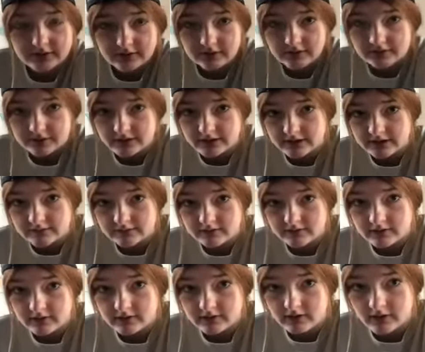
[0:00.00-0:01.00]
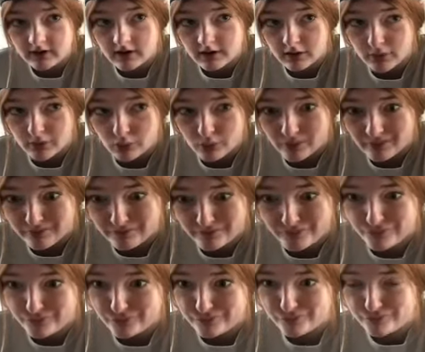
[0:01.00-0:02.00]
I was eating the
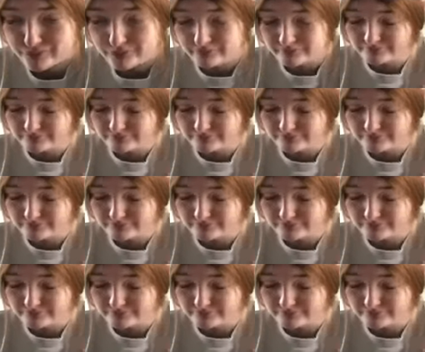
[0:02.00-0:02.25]
wafers.